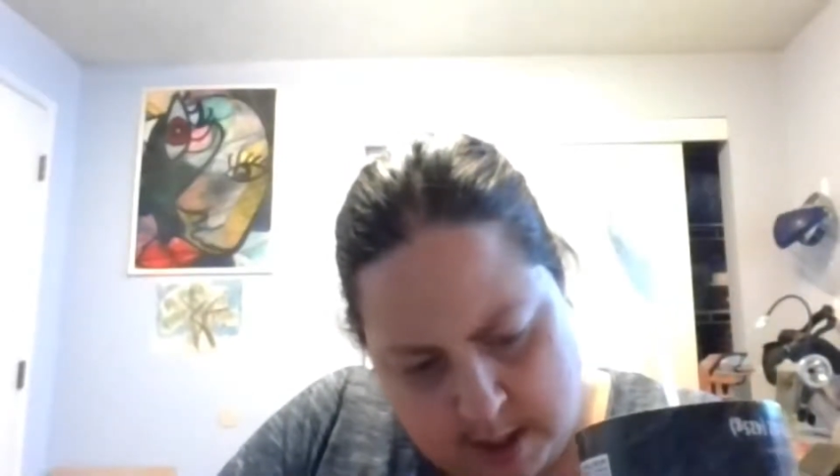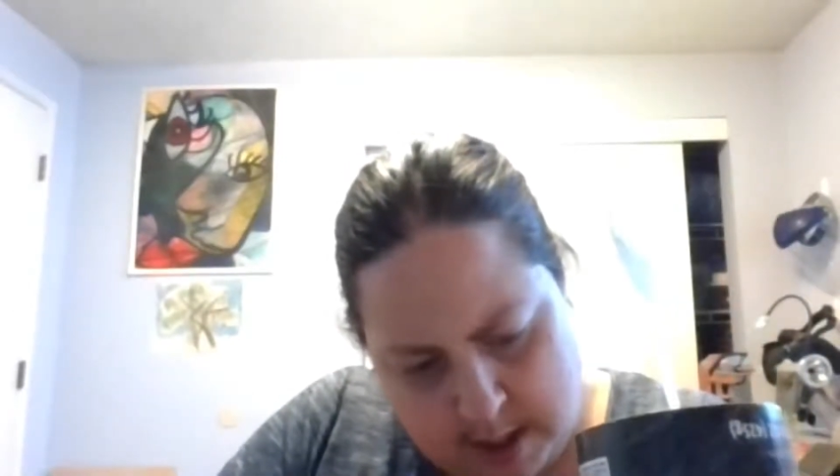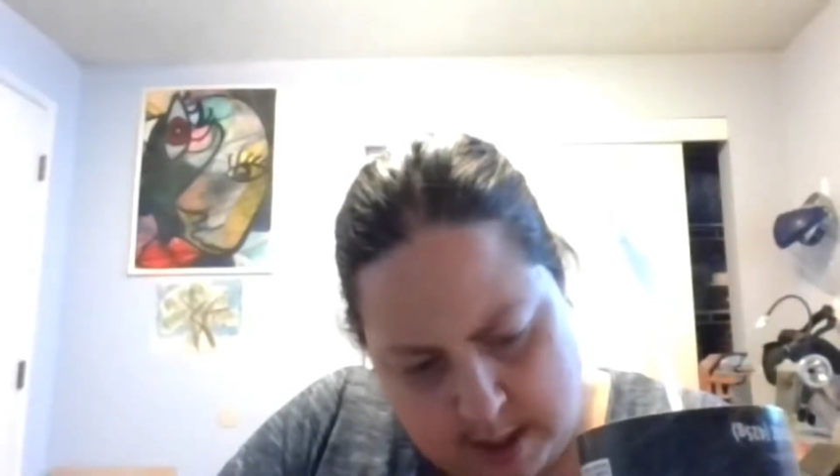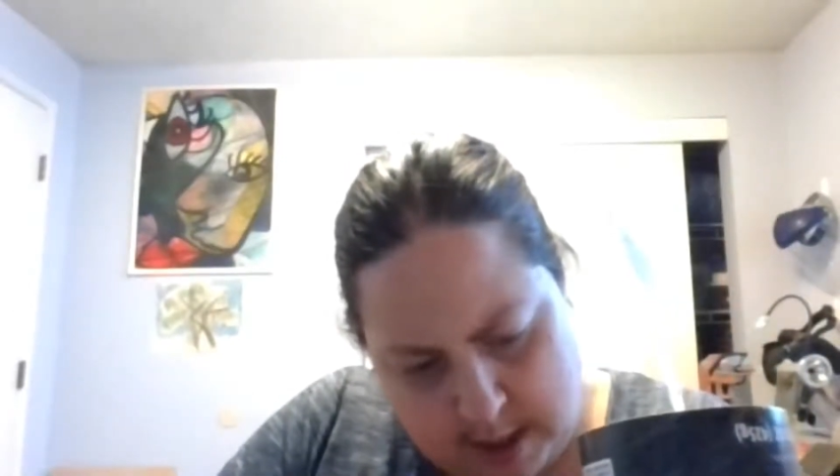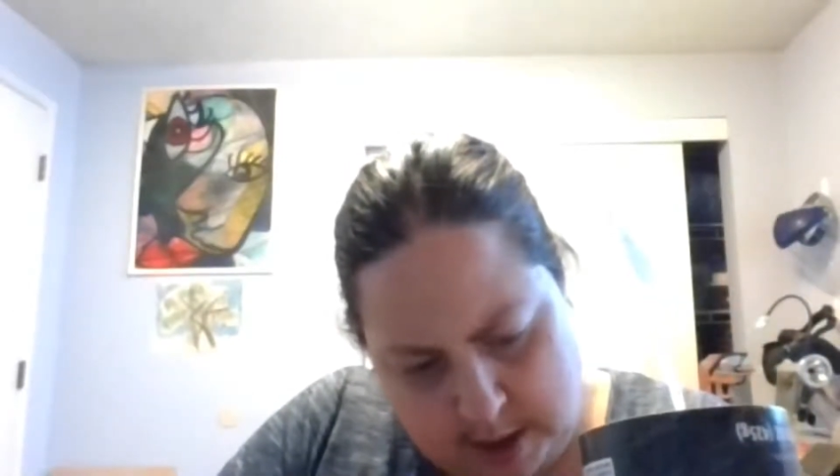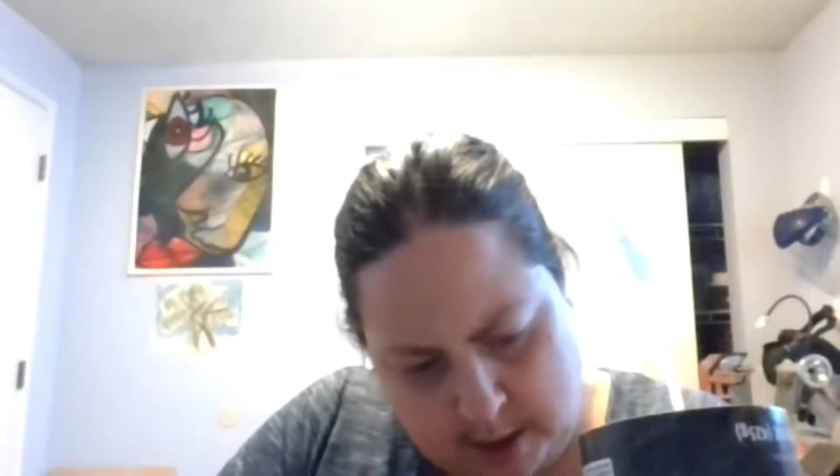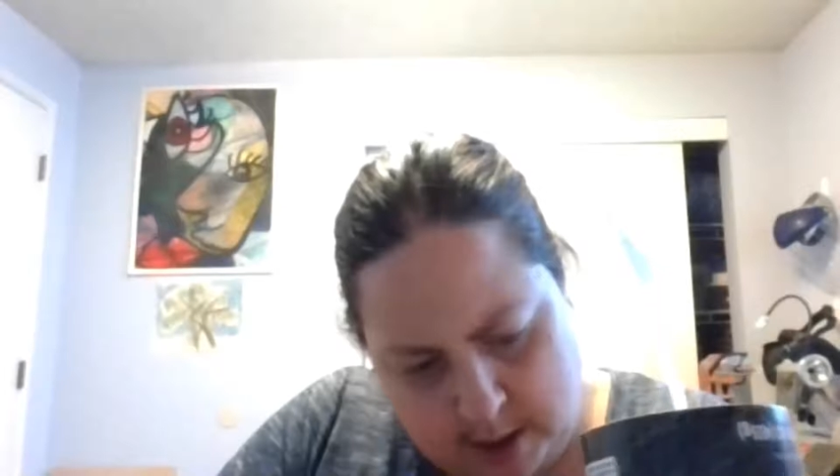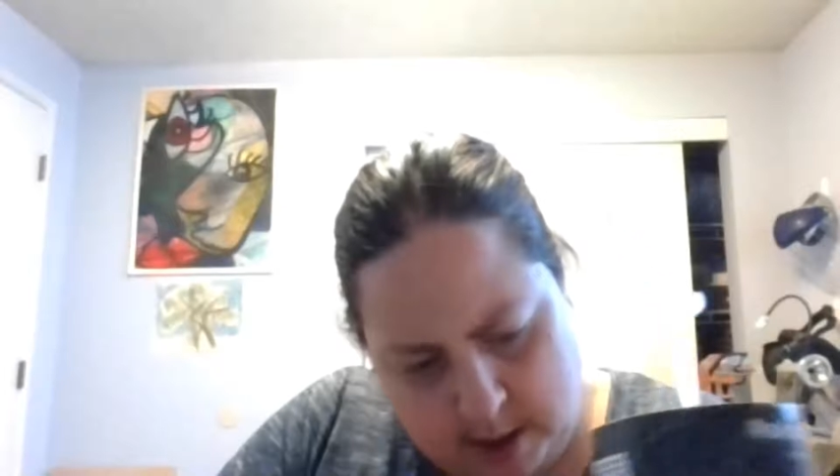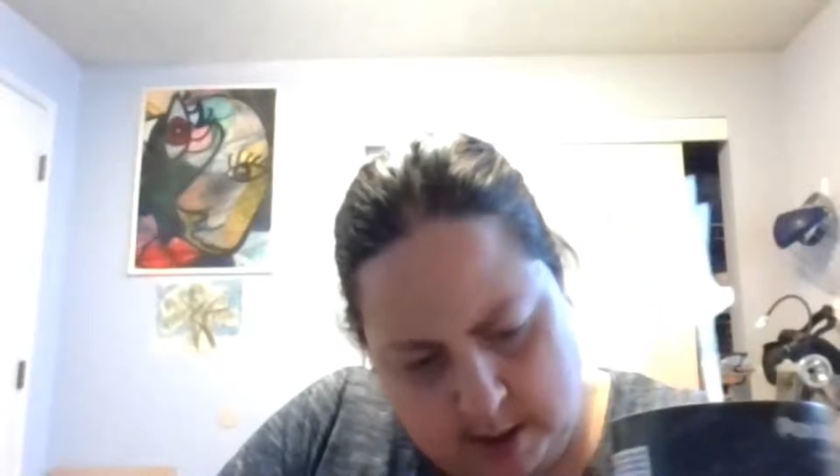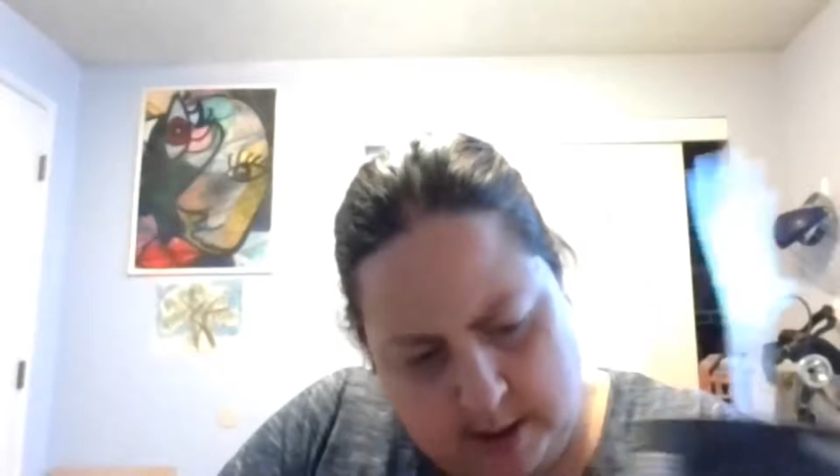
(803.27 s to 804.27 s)
had I
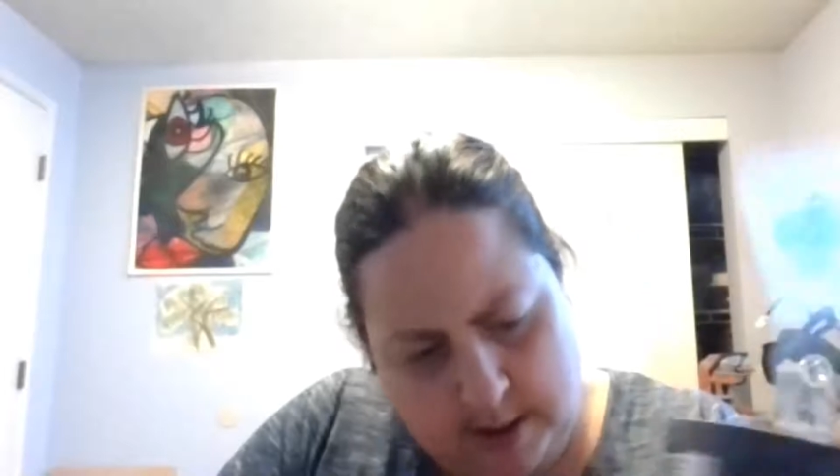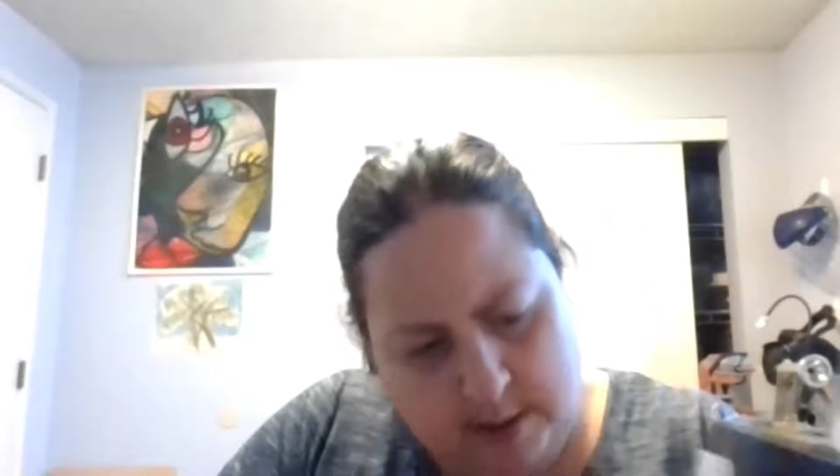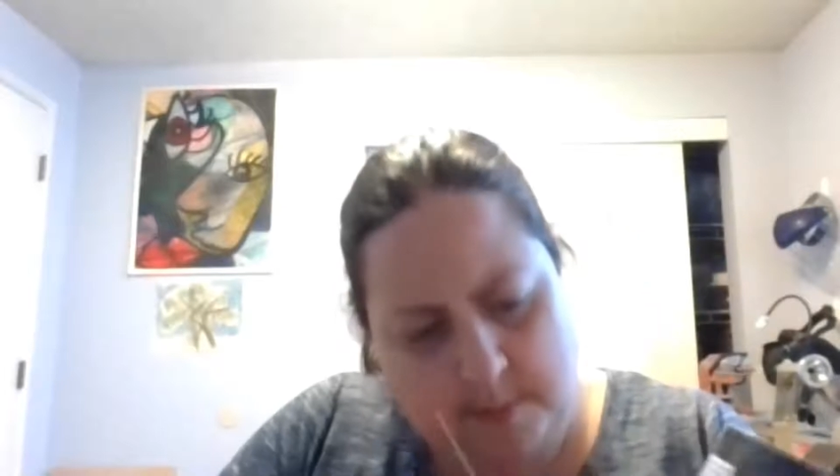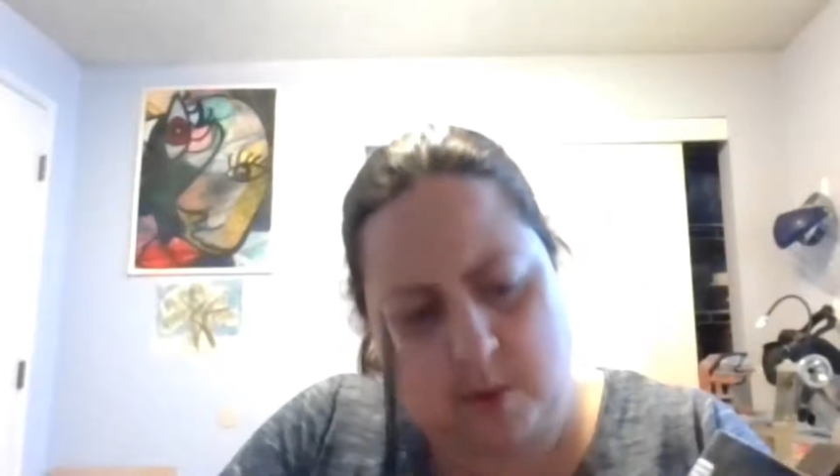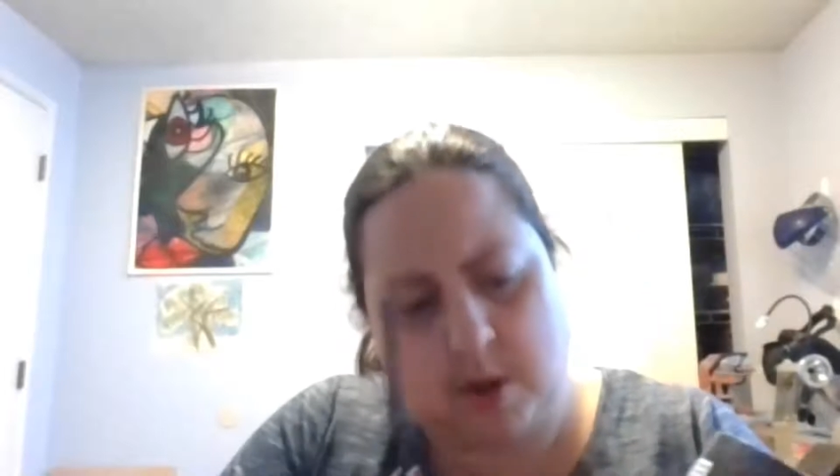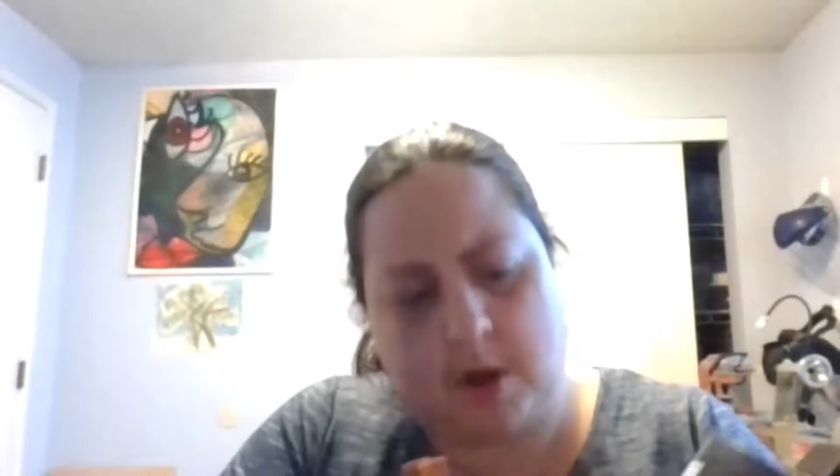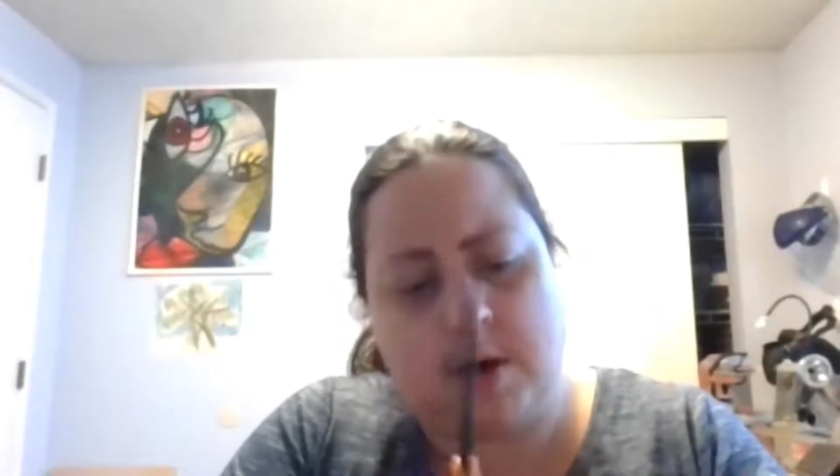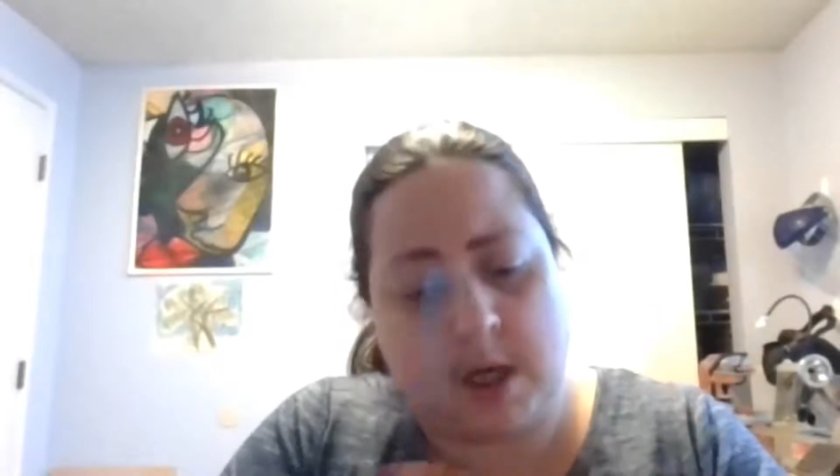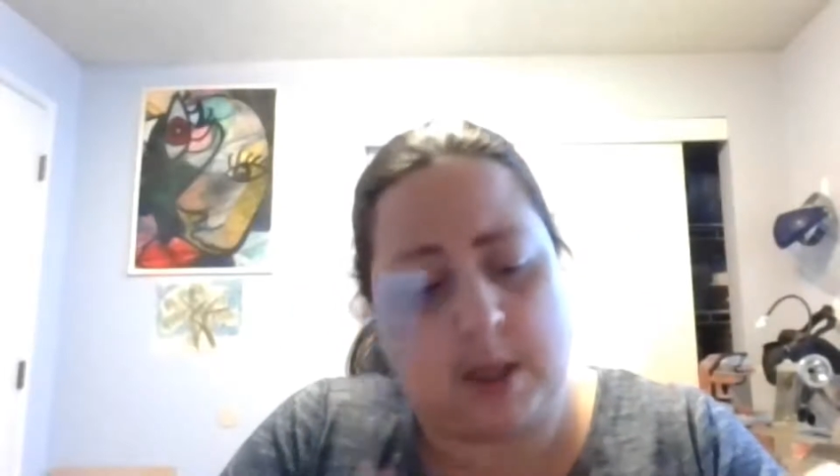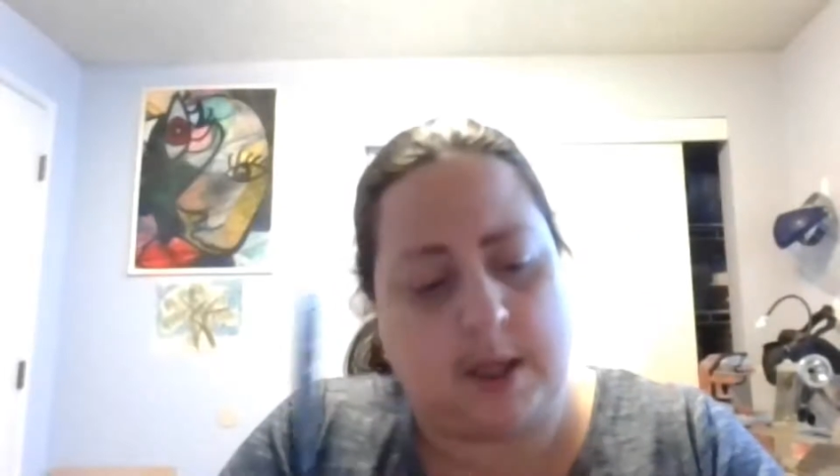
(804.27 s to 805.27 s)
thought a little more
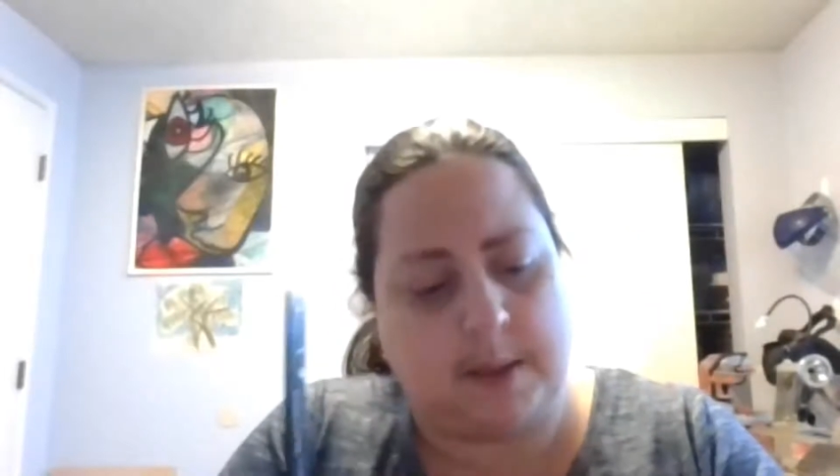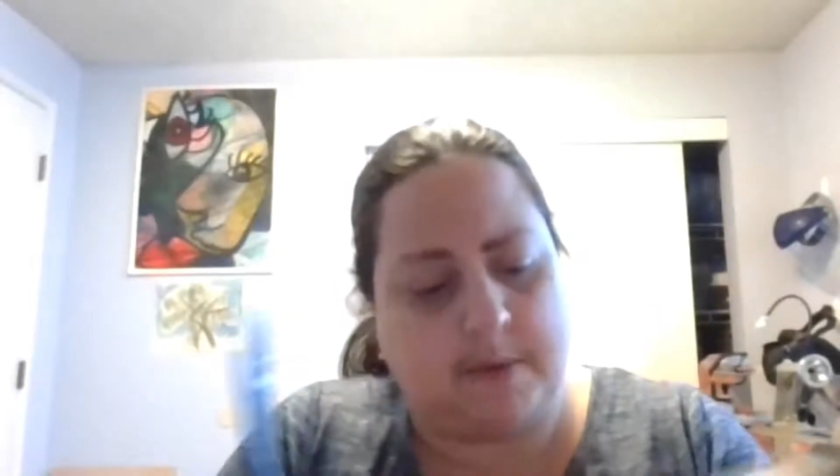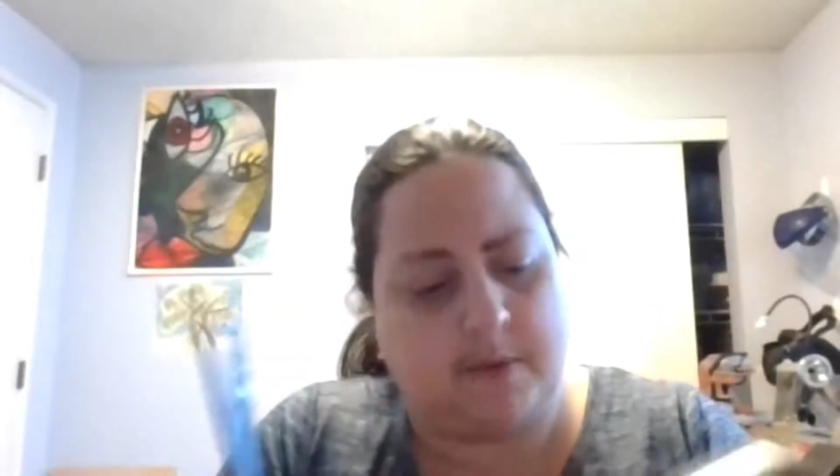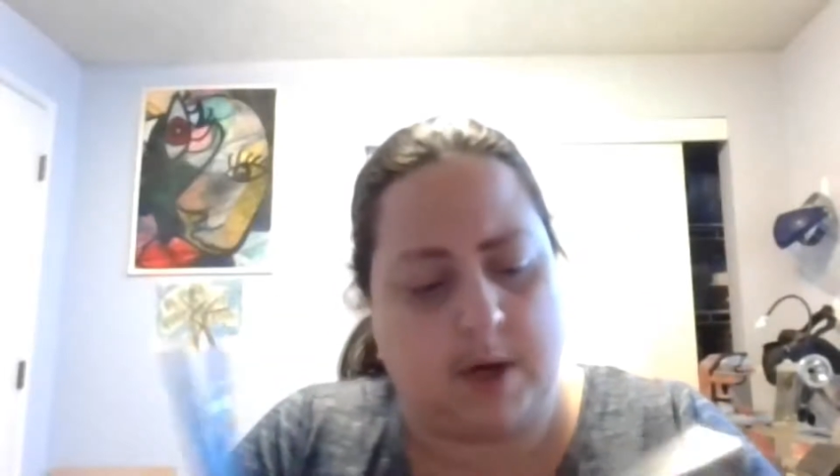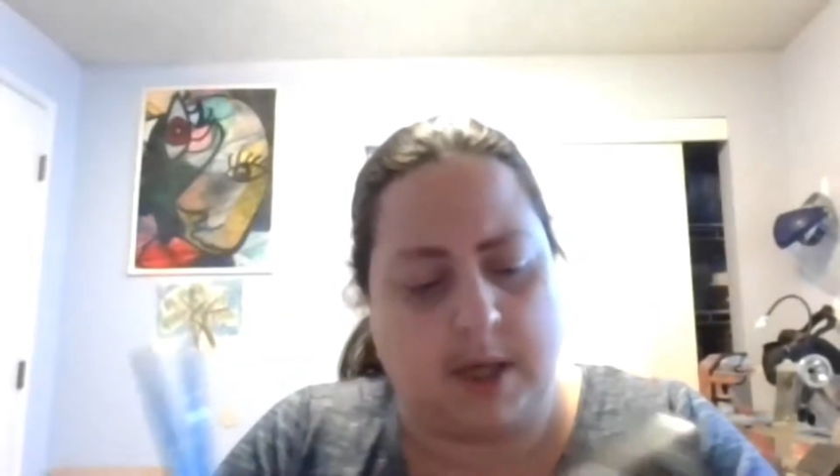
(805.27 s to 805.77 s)
critically before